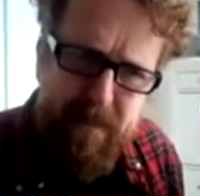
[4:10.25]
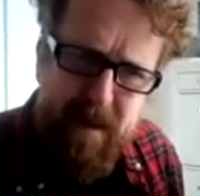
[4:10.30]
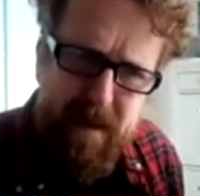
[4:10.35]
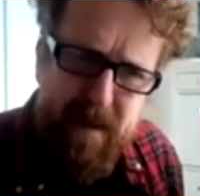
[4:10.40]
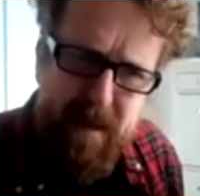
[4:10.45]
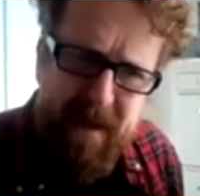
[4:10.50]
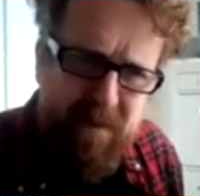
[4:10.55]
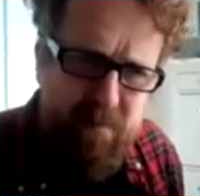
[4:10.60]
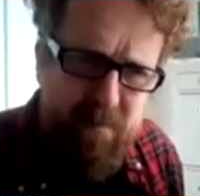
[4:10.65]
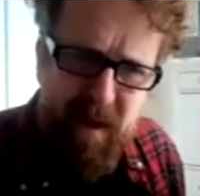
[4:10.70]

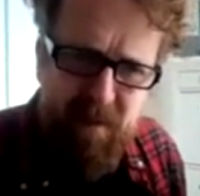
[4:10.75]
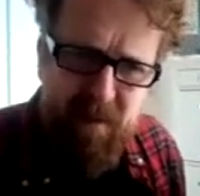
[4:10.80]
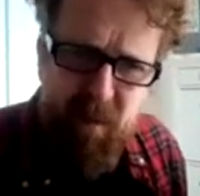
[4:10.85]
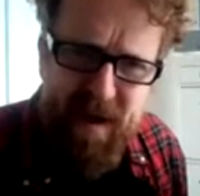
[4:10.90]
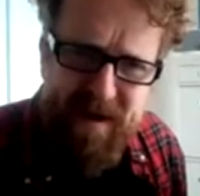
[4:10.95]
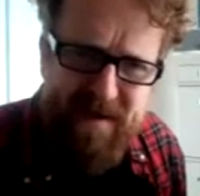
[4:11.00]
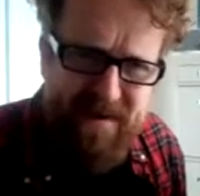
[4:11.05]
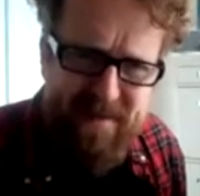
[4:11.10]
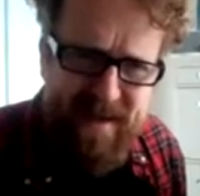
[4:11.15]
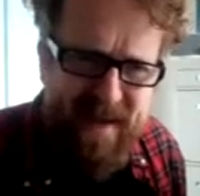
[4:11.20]
And
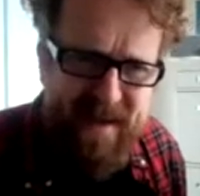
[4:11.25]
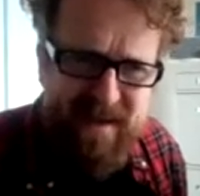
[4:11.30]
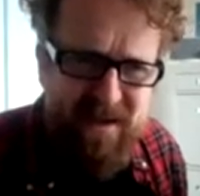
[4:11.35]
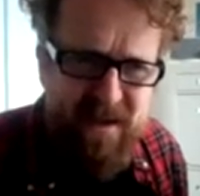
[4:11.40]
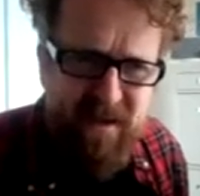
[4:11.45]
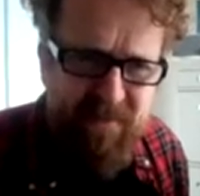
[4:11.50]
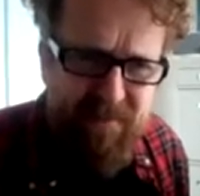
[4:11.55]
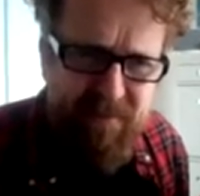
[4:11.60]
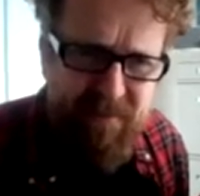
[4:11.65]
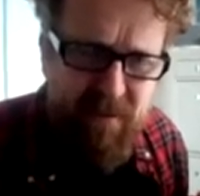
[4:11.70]
where did that
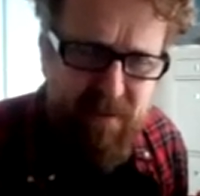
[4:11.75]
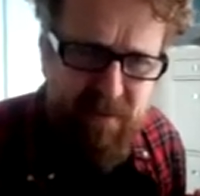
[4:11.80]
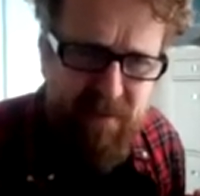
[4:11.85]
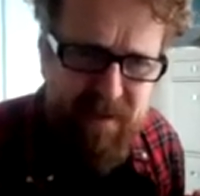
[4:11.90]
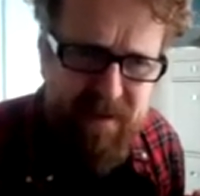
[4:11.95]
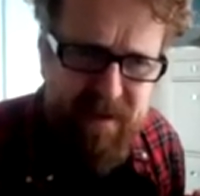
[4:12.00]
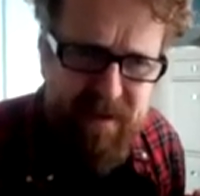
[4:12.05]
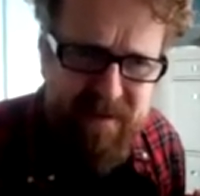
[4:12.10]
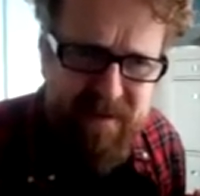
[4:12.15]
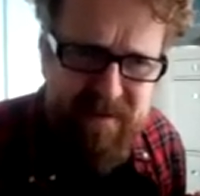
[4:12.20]
come from?
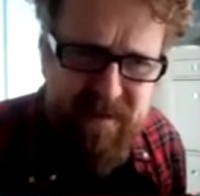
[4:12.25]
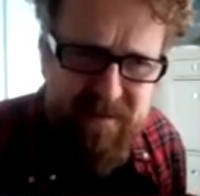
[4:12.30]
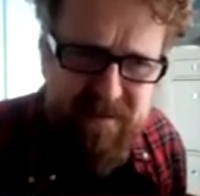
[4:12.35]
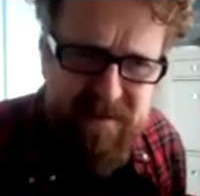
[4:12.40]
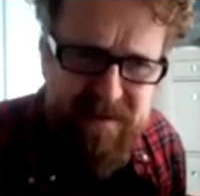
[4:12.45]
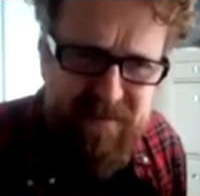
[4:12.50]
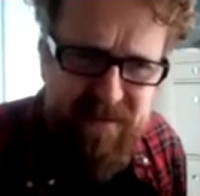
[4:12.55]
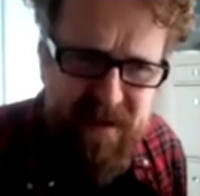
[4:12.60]
What in terms of?